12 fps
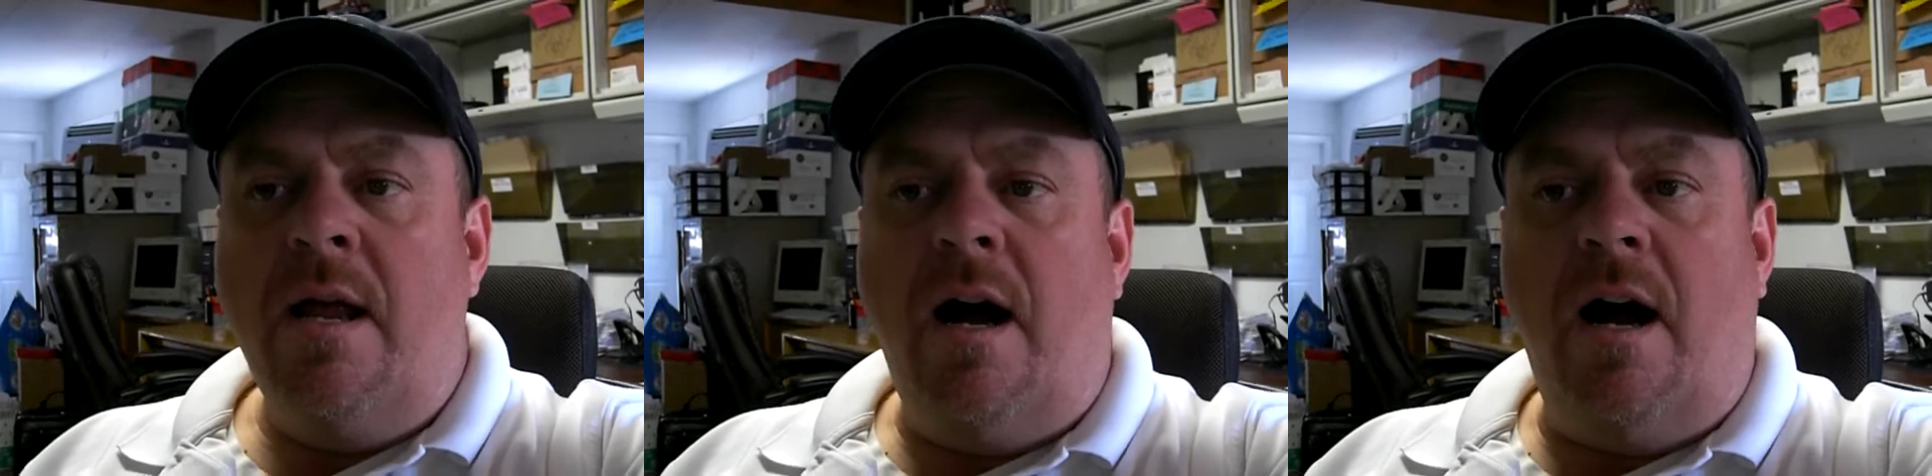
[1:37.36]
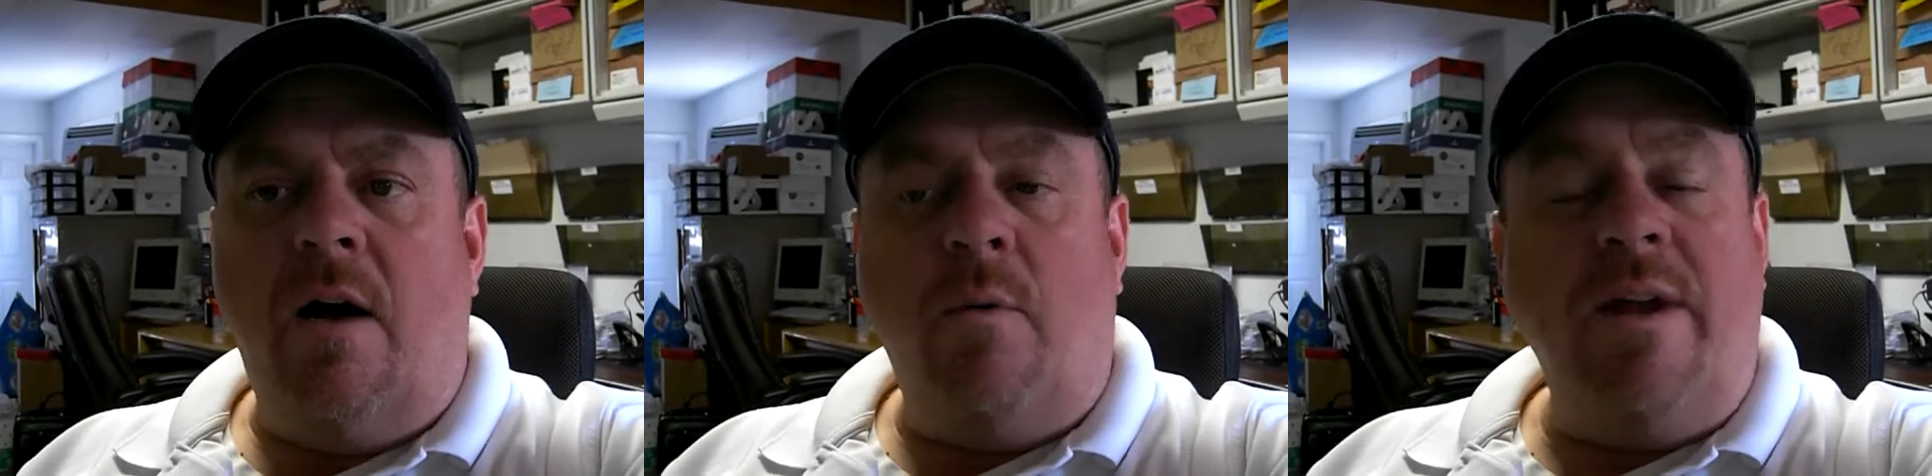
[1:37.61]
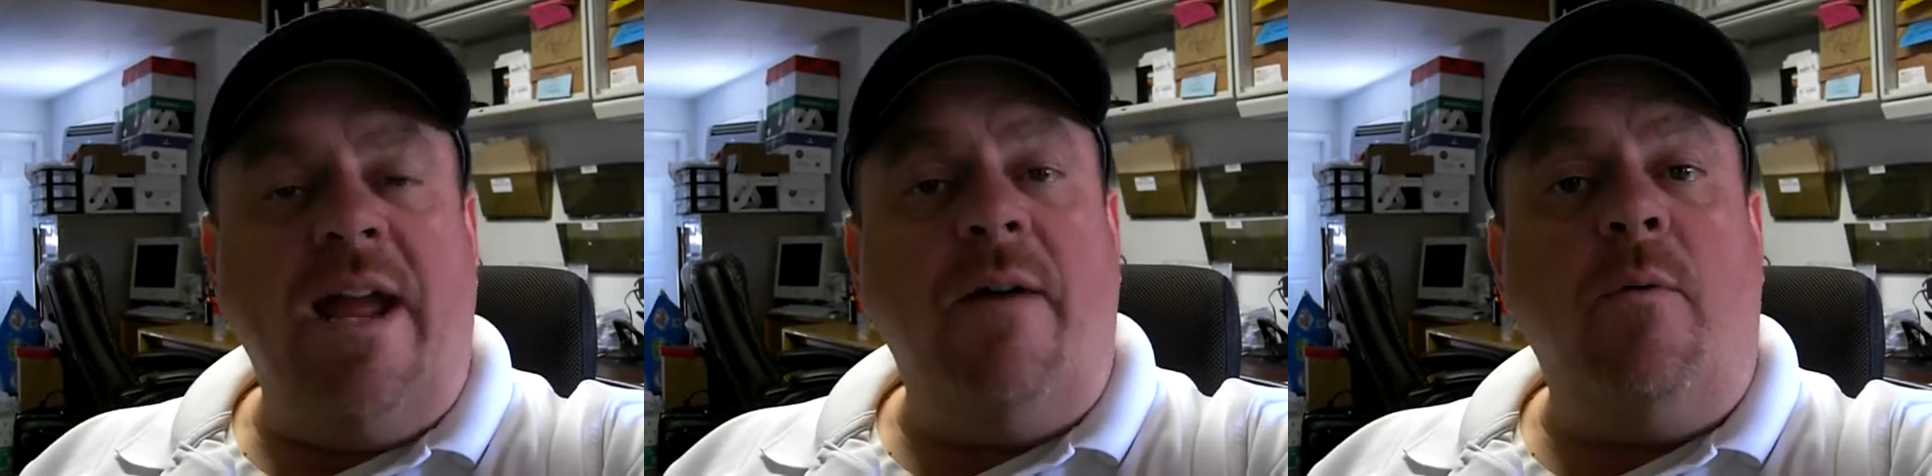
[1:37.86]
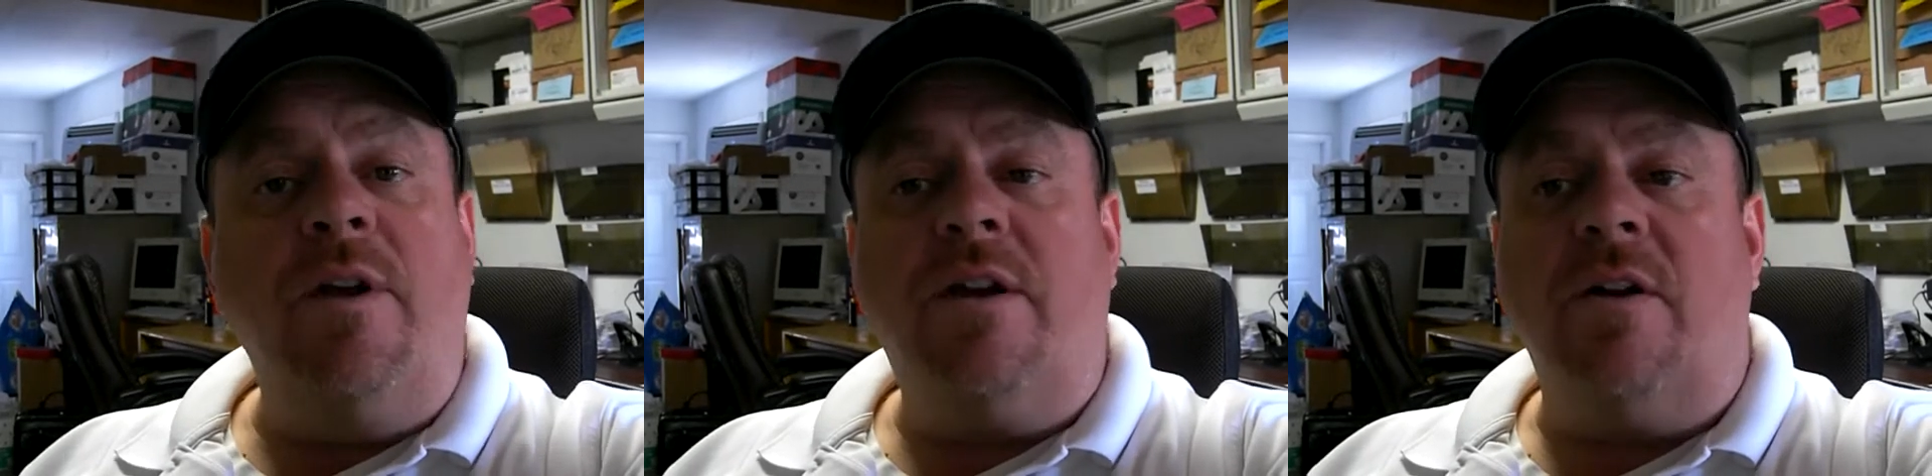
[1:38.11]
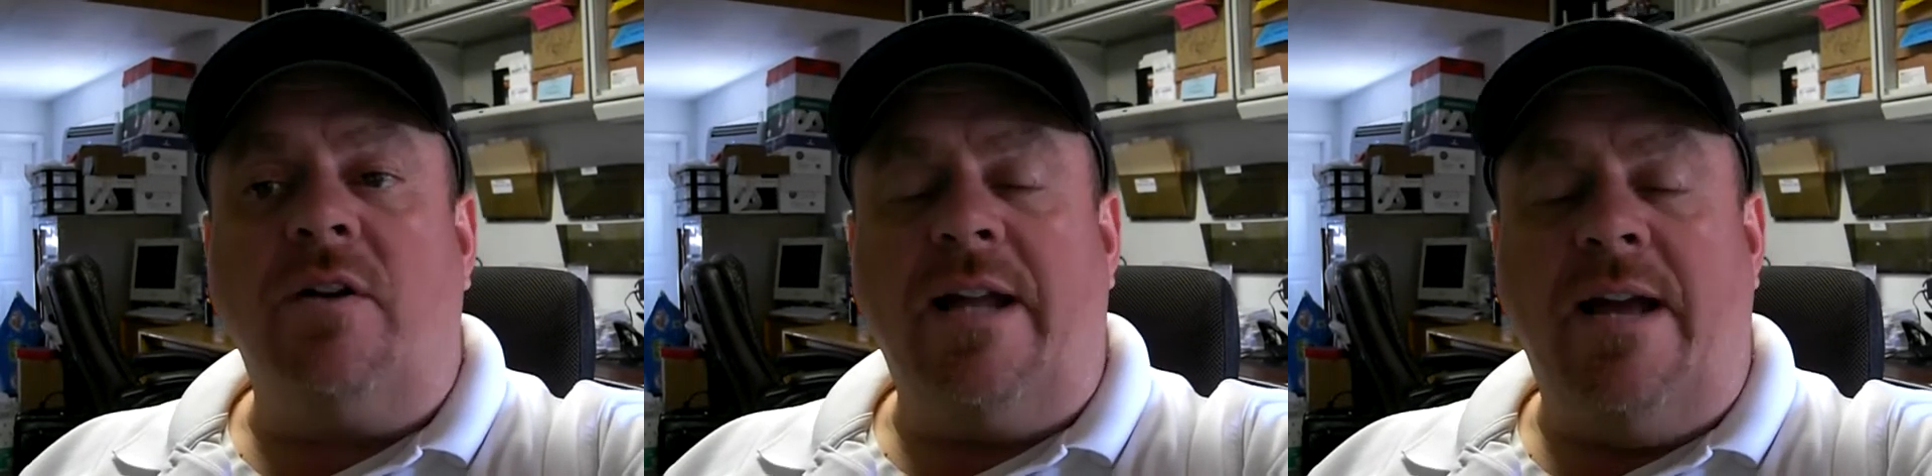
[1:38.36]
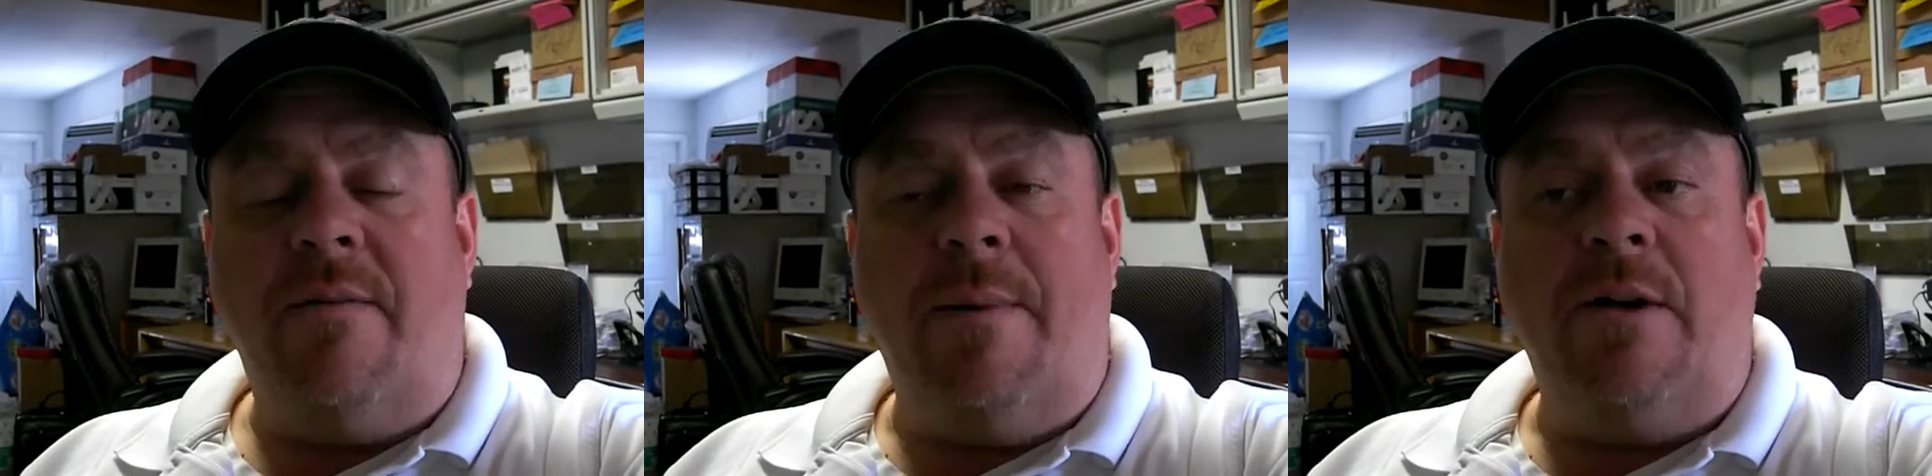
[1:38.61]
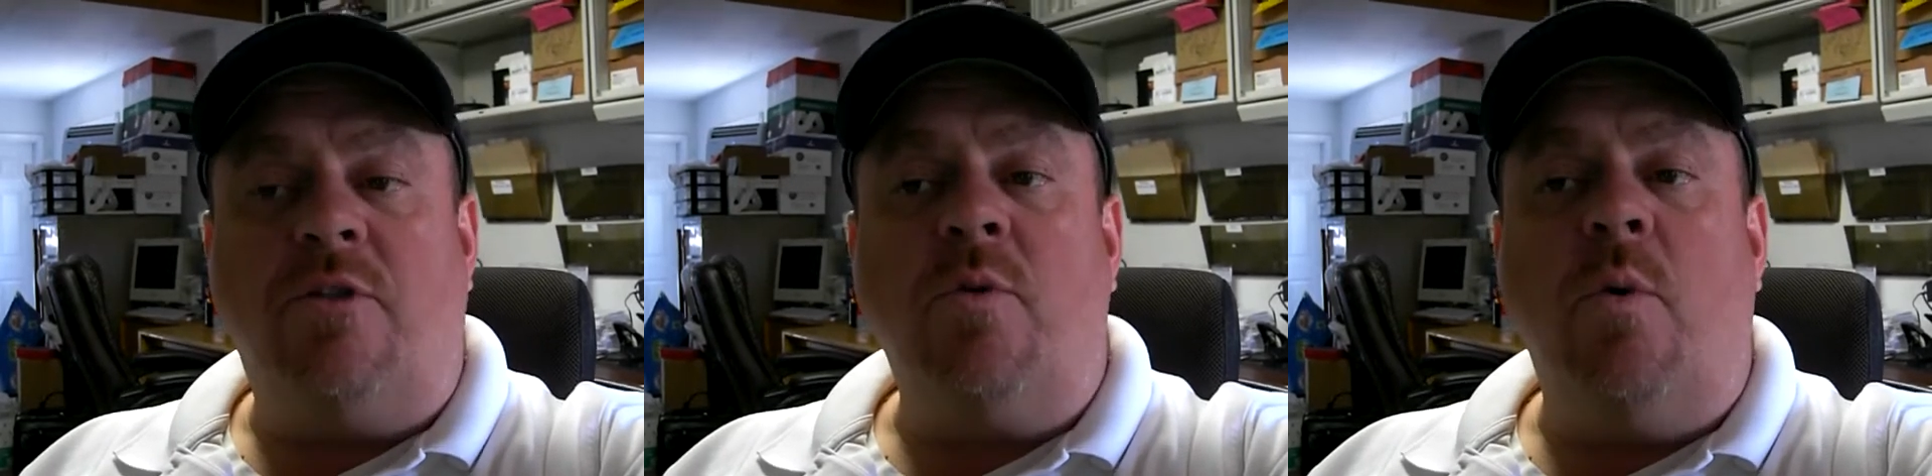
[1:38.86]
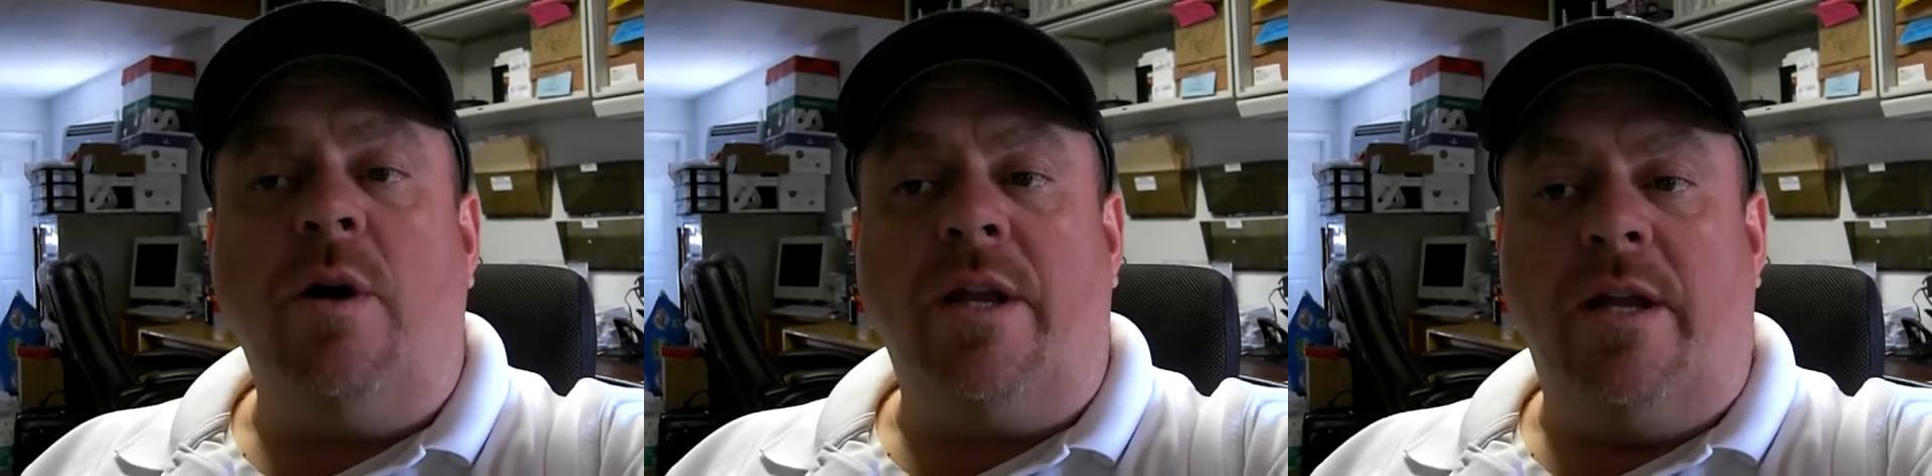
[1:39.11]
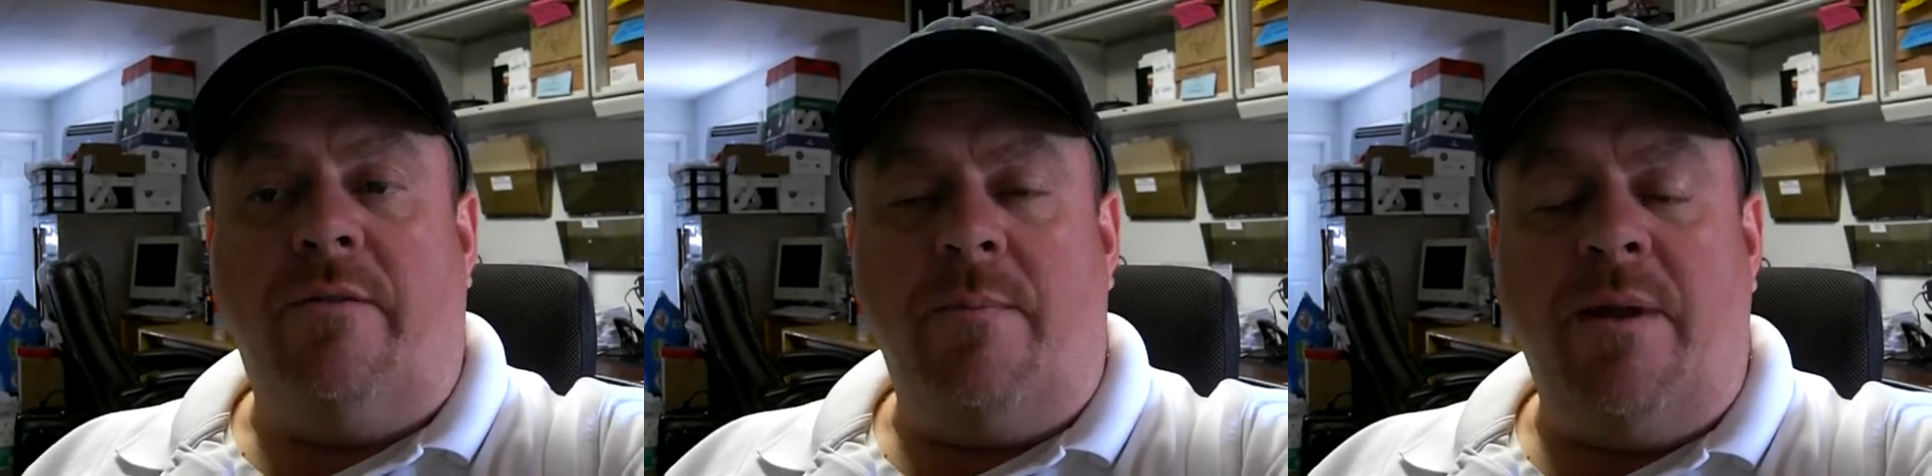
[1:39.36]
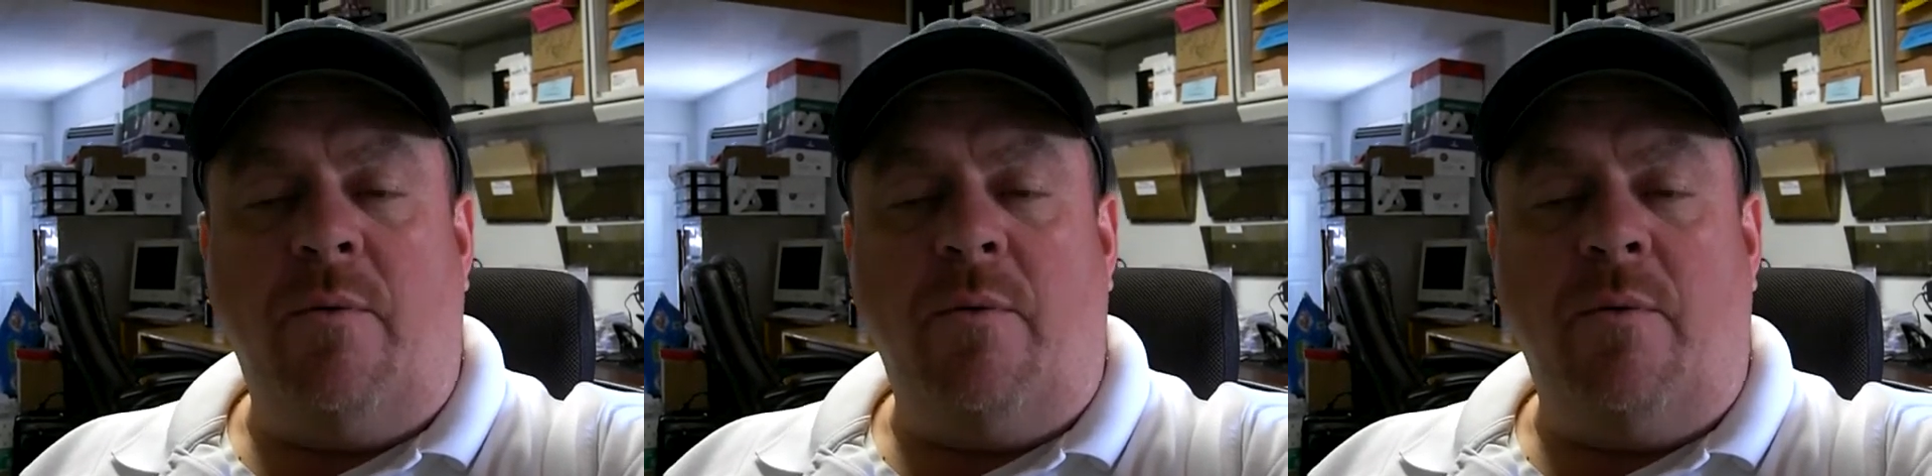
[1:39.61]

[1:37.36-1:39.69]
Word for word: Uh, we have we currently have about 20 of them,